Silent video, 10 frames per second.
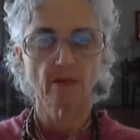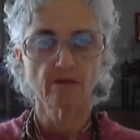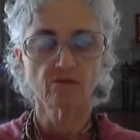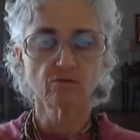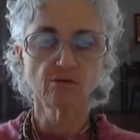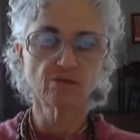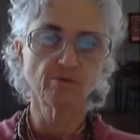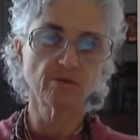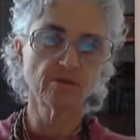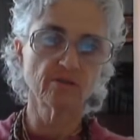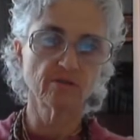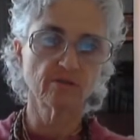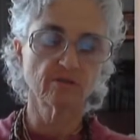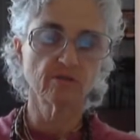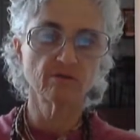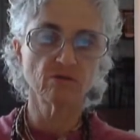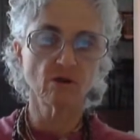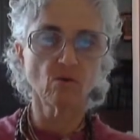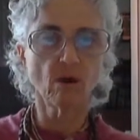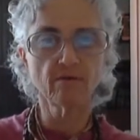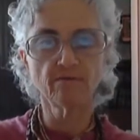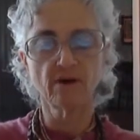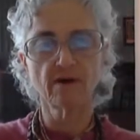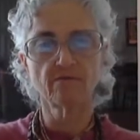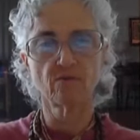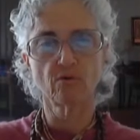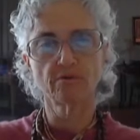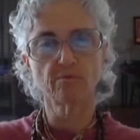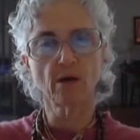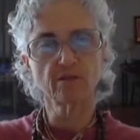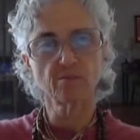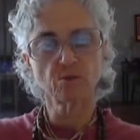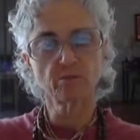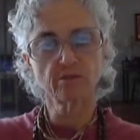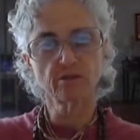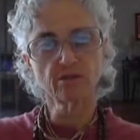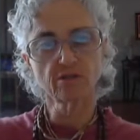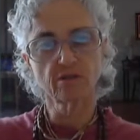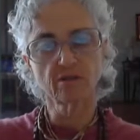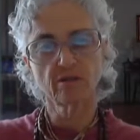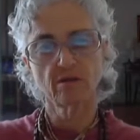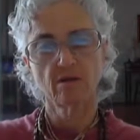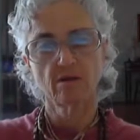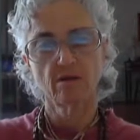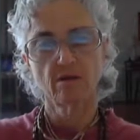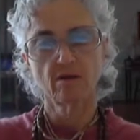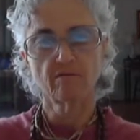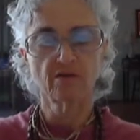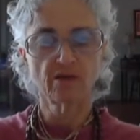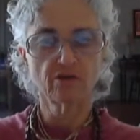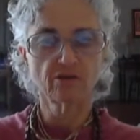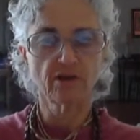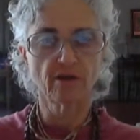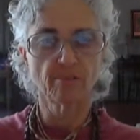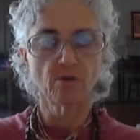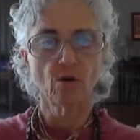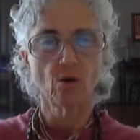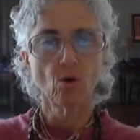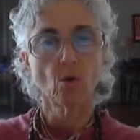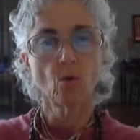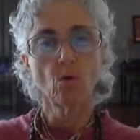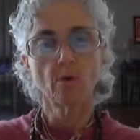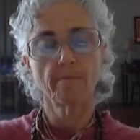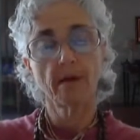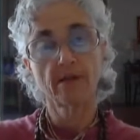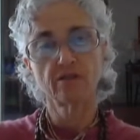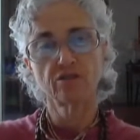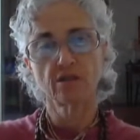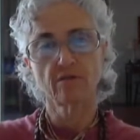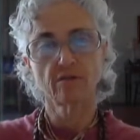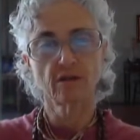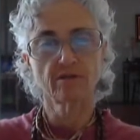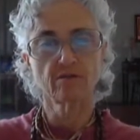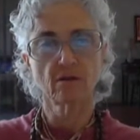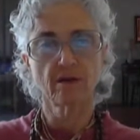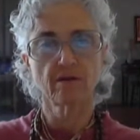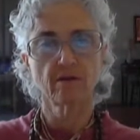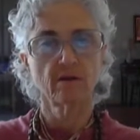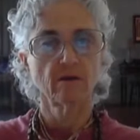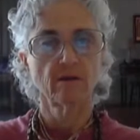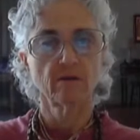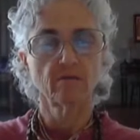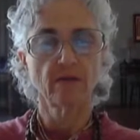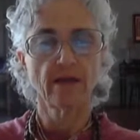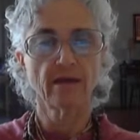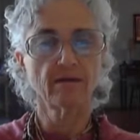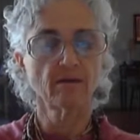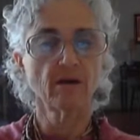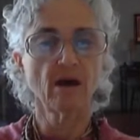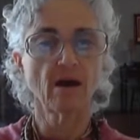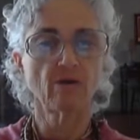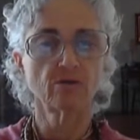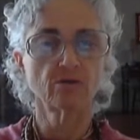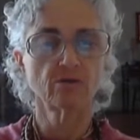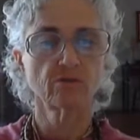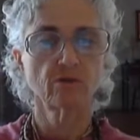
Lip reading: so such a person is not qualified for a responsible position of leadership or managing things like land and cows